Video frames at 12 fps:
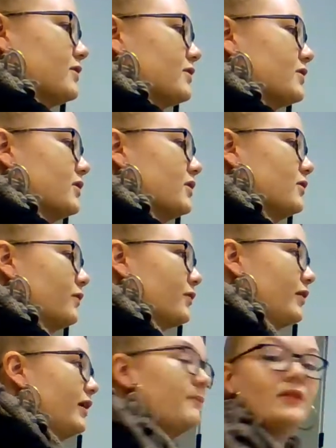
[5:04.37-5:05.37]
2,
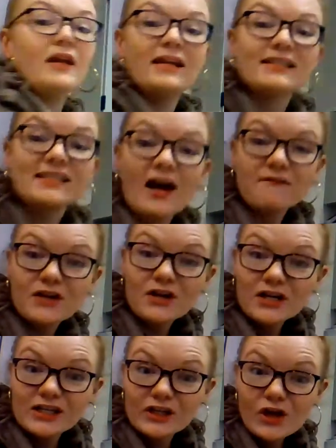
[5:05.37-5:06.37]
3. It's not
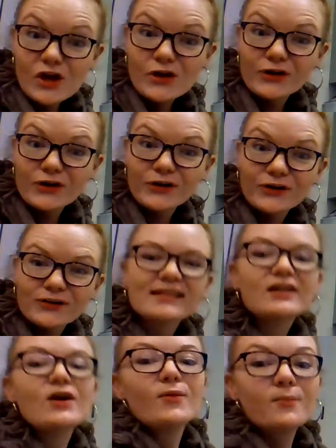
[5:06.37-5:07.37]
very cute,
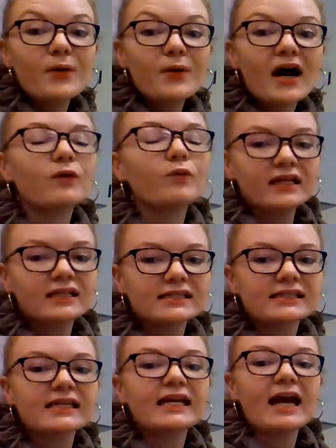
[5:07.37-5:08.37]
but we can
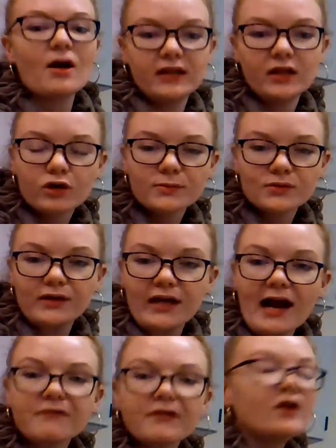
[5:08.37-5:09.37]
see how many groups we
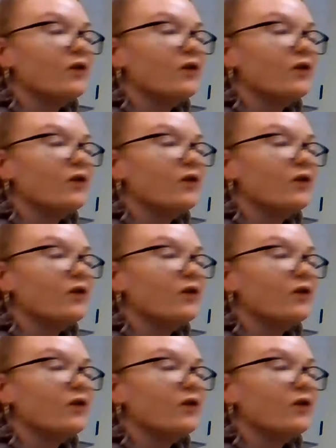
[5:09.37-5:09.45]
have.